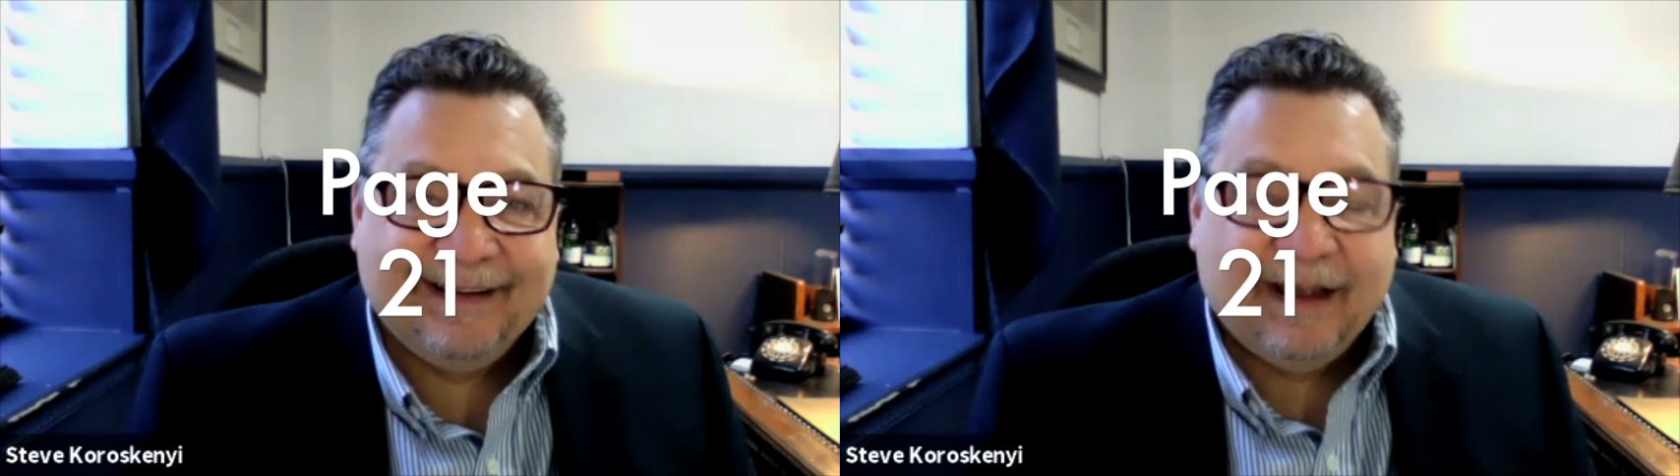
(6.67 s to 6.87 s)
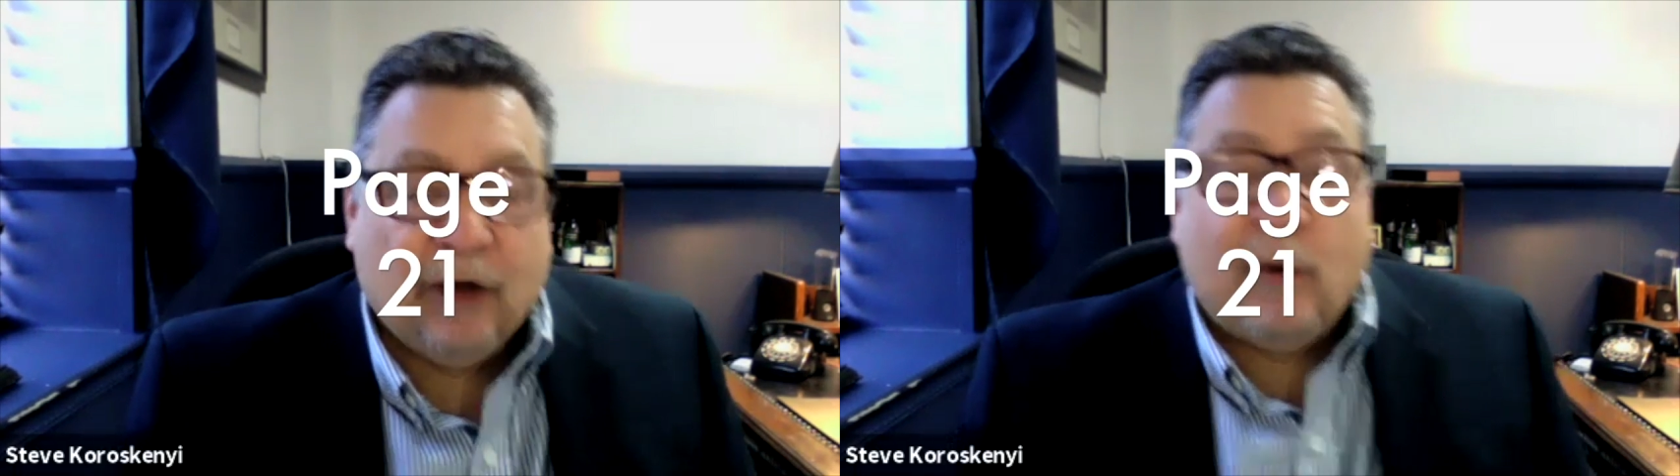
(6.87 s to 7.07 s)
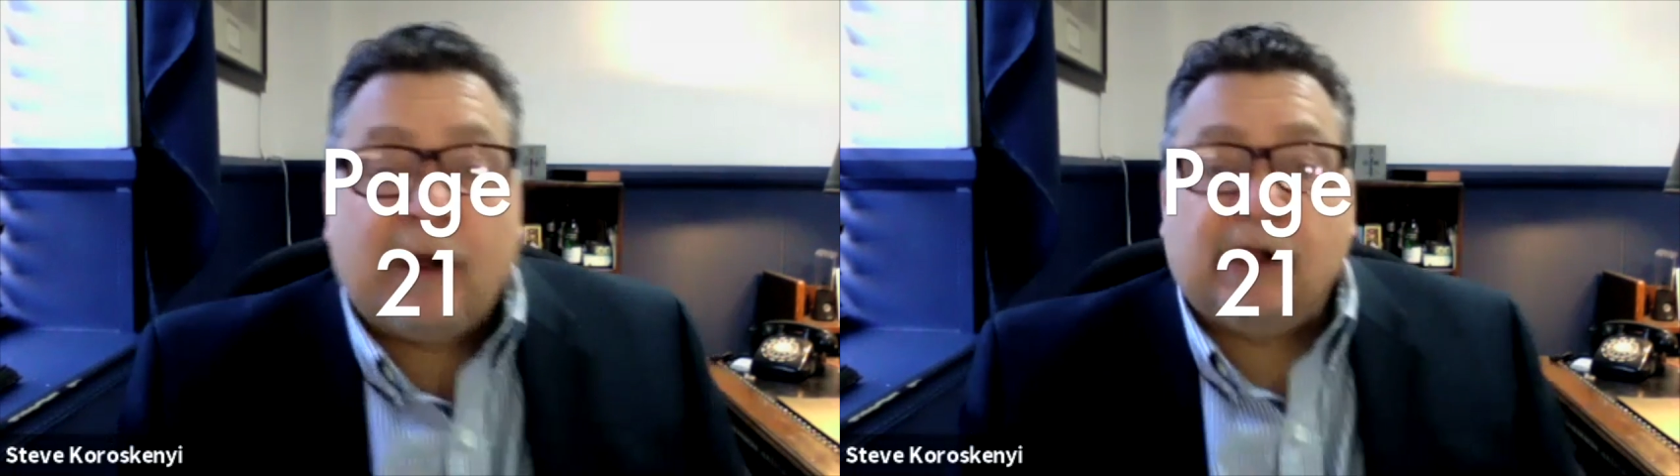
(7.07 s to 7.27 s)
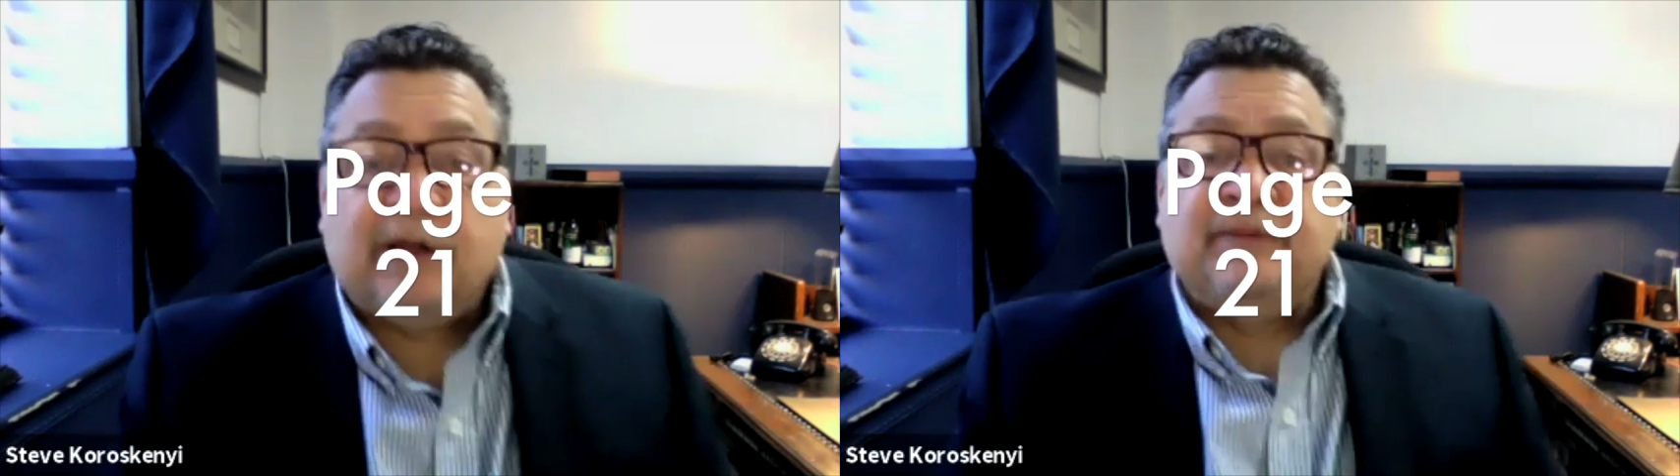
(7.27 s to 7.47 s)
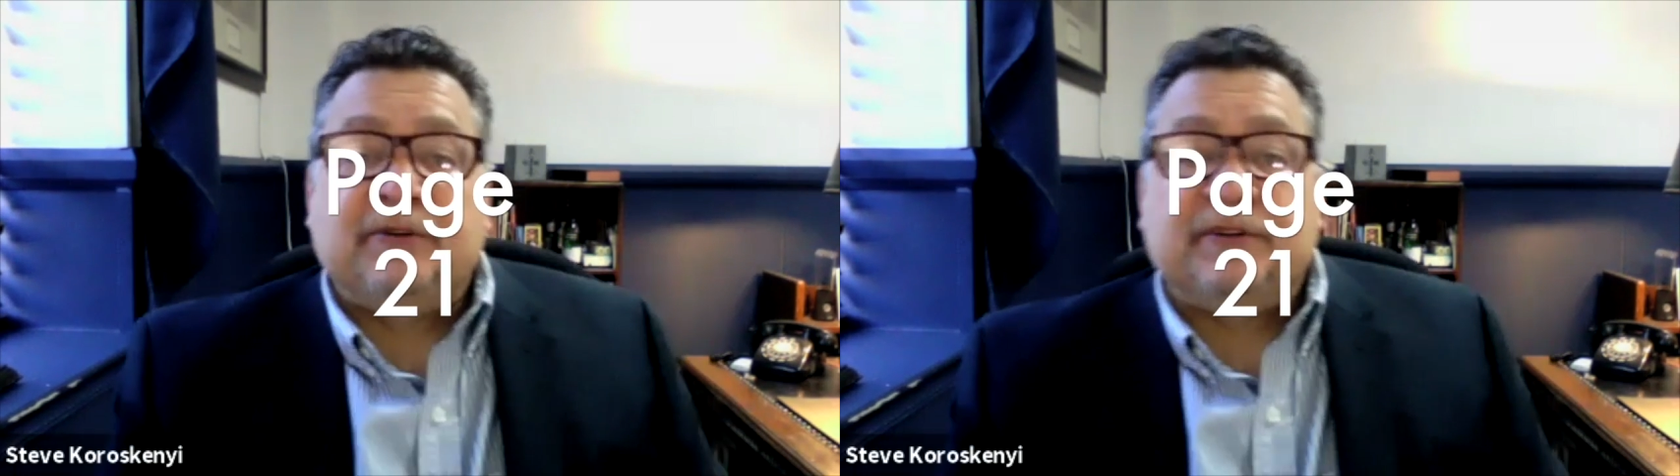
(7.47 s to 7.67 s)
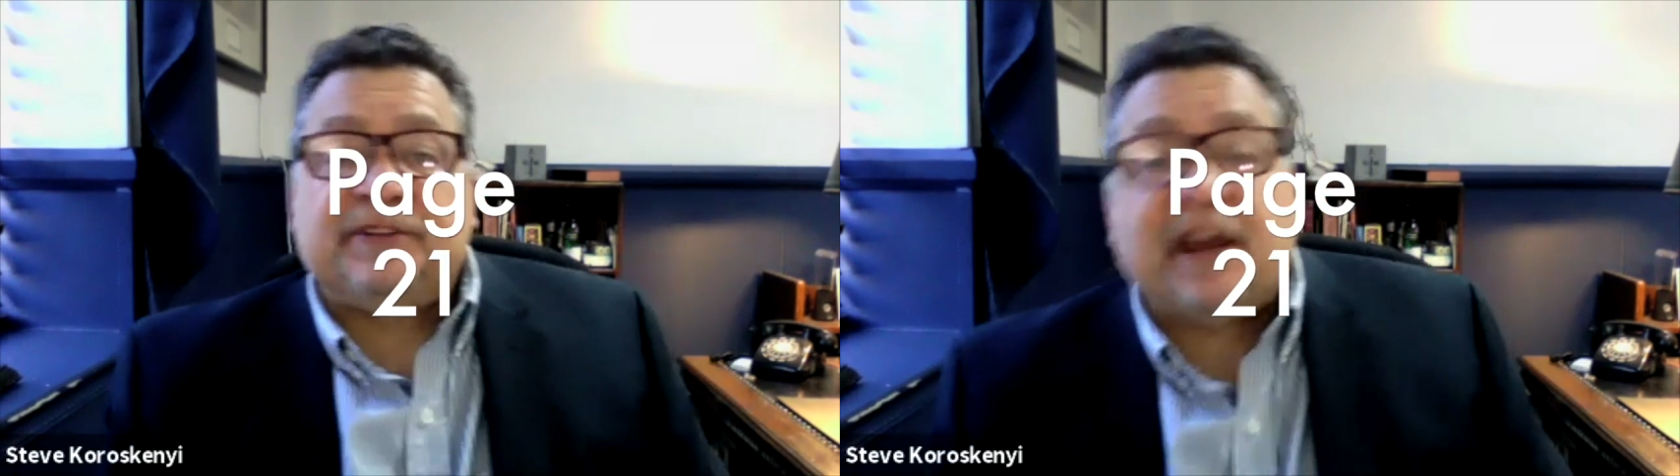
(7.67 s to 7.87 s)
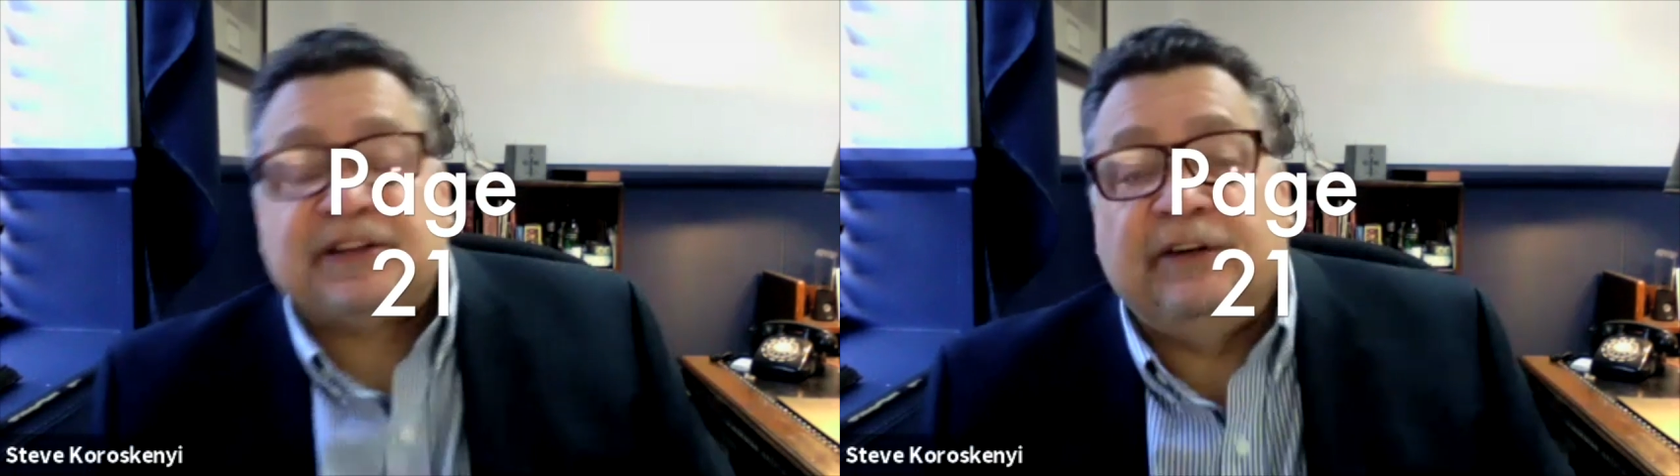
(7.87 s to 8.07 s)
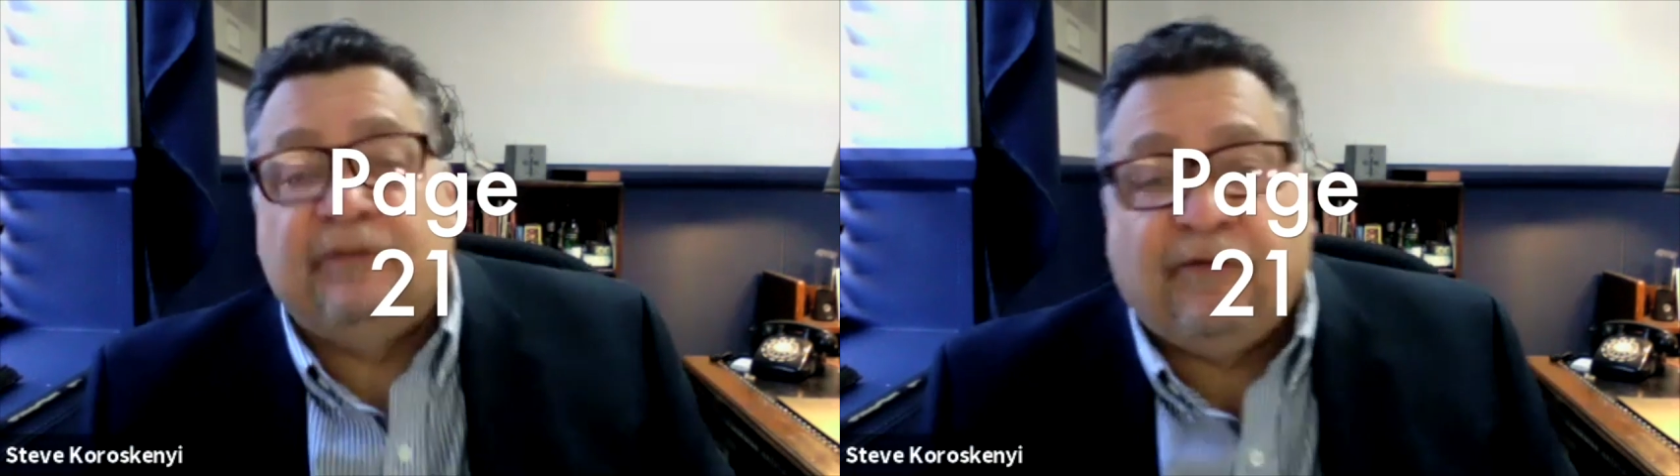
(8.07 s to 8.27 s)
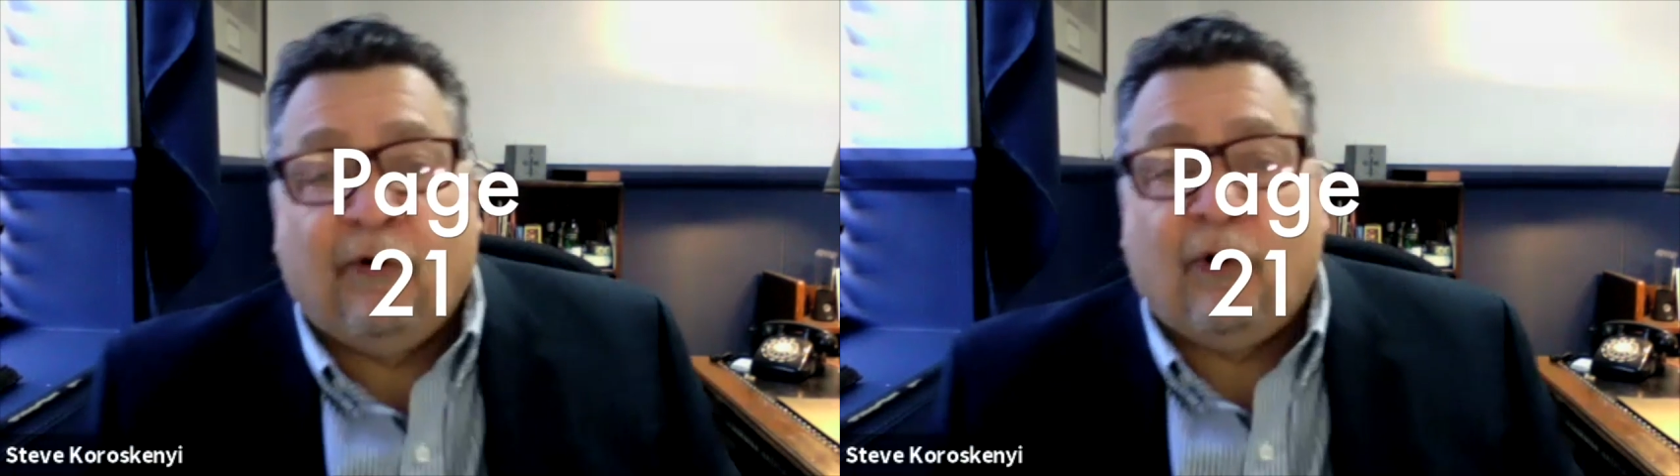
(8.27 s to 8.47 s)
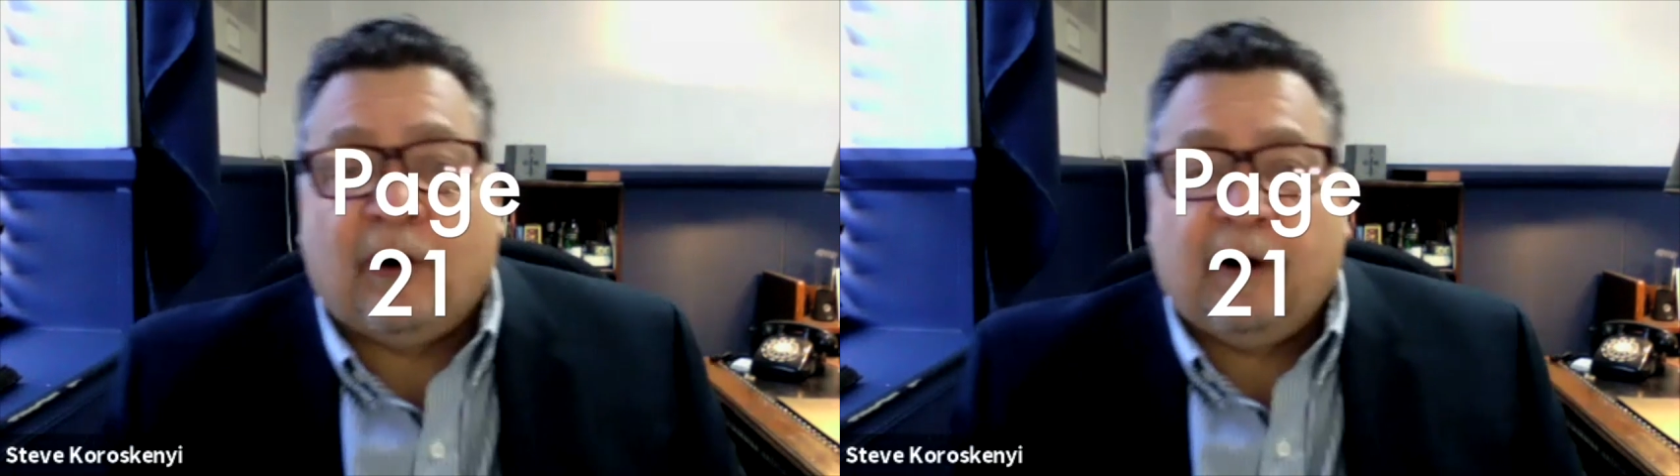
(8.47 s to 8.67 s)
Welcome to session
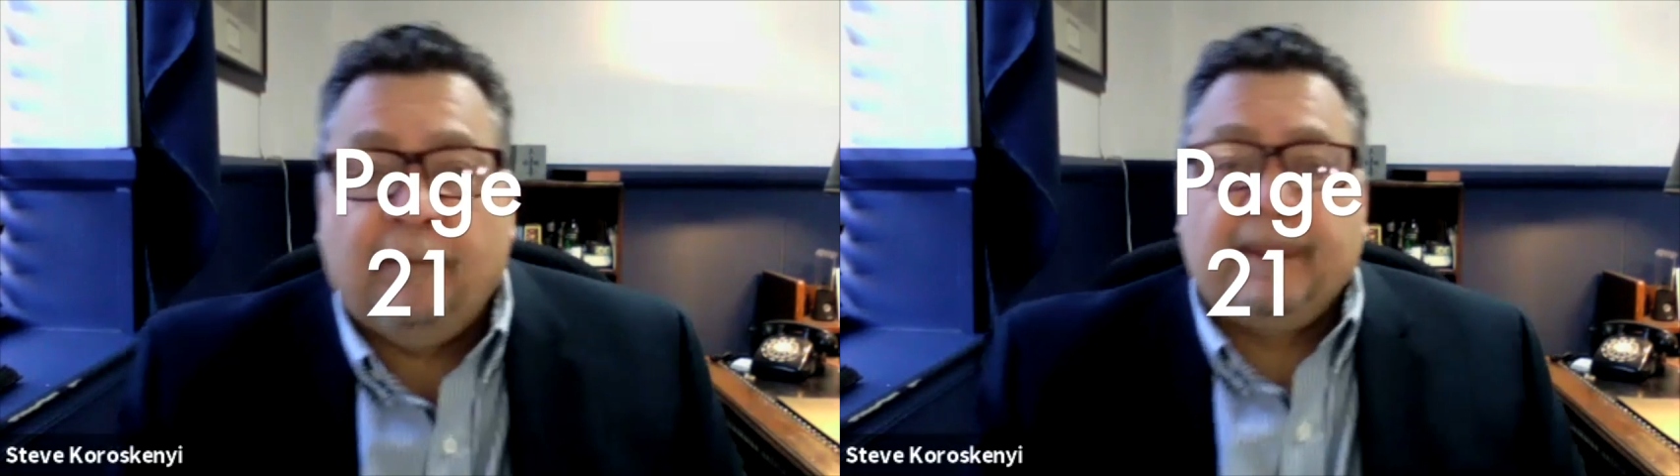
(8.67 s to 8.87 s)
4